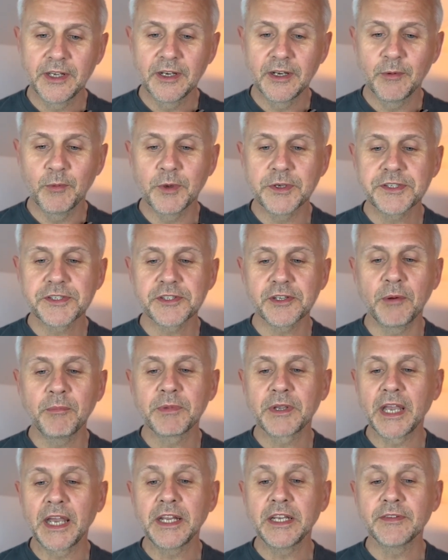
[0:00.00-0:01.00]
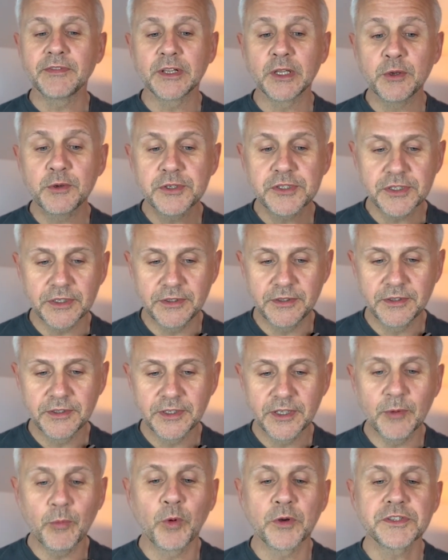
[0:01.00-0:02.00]
was some kind of illusion.
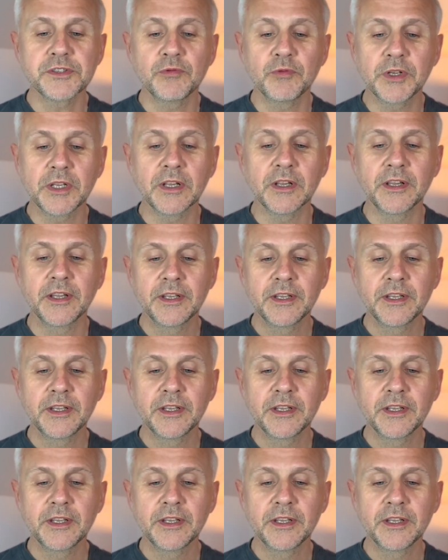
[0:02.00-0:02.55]
It wasn't real.